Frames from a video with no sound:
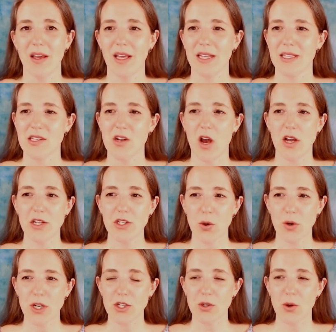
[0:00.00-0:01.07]
It's not
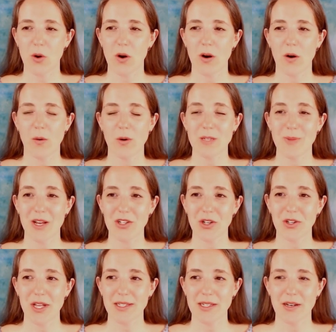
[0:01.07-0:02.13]
door-to-door or special
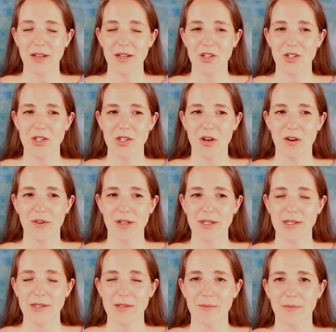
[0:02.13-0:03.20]
destination
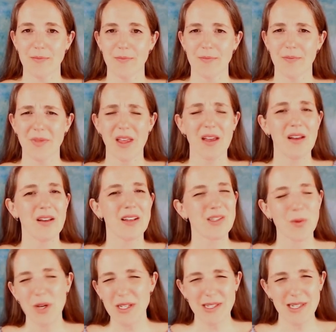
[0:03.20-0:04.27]
service. So
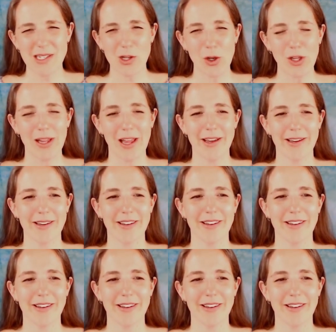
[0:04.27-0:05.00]
what does this look like?